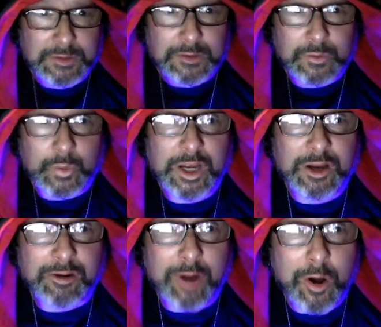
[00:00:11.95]

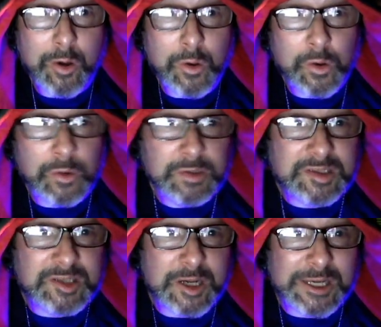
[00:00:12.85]
We're all
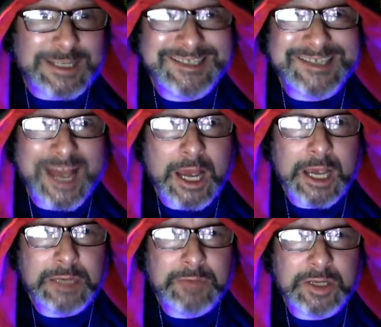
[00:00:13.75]
stuck
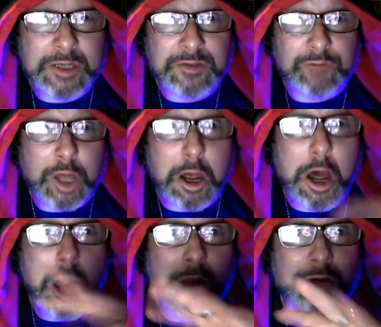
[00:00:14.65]
inside because of the
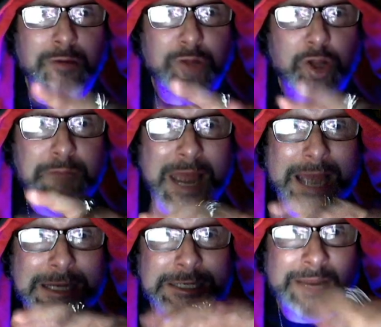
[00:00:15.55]
horrible
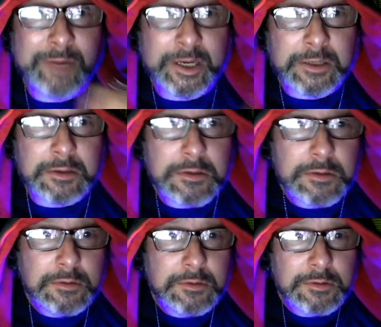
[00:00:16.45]
pandemic.
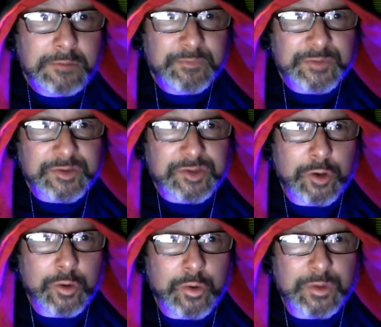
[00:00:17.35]

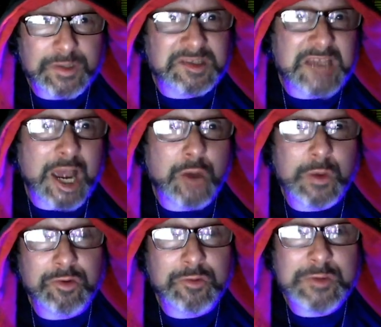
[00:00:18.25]
So this is how we
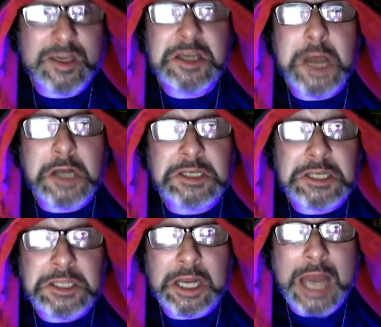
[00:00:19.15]
will be
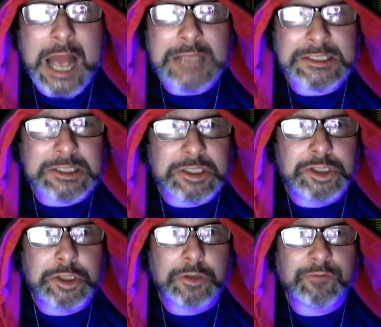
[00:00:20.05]
conducting the classes
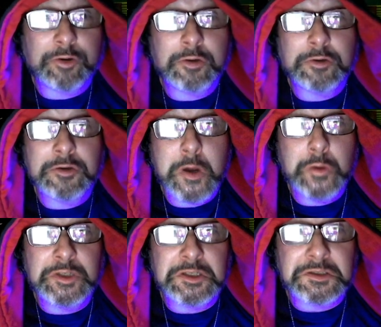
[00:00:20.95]
until further
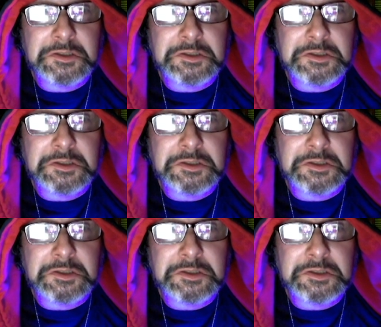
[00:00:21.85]
notice.